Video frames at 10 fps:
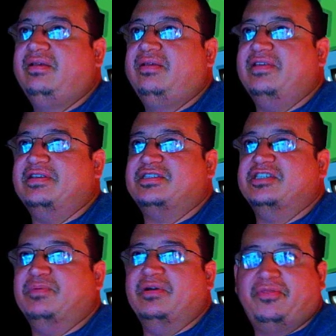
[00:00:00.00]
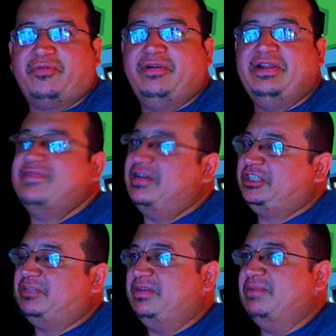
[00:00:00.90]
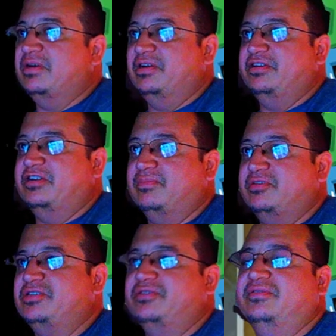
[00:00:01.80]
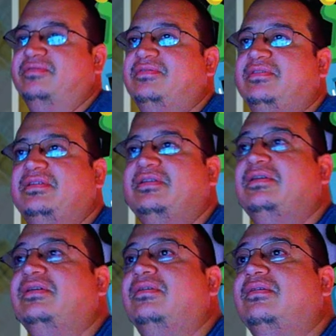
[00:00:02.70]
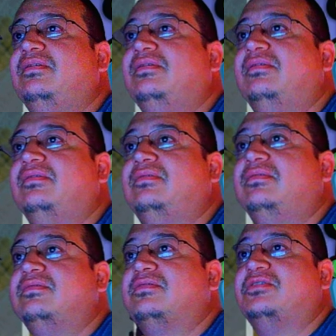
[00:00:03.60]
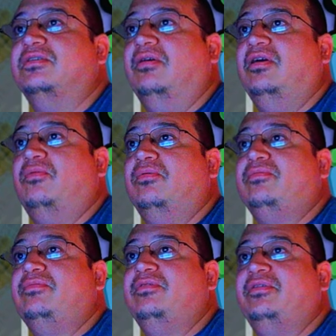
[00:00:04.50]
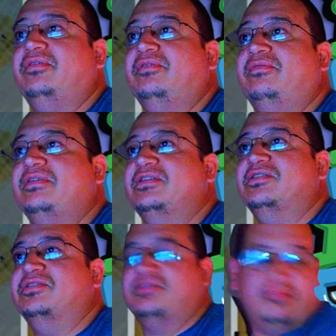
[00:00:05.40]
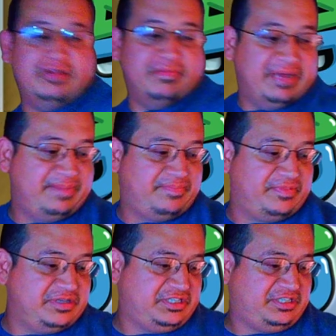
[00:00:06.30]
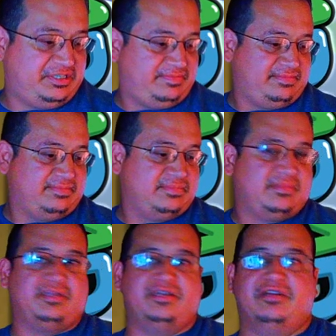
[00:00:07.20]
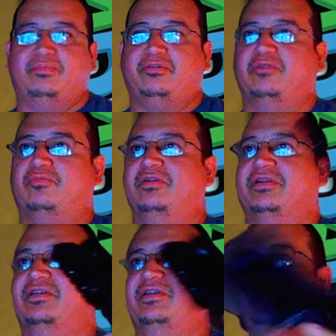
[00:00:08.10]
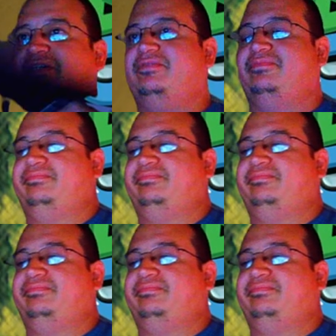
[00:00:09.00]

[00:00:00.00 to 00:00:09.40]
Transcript: that says button three, and that should be button number two. So all we're going to do is remap this. Get your player one gun out.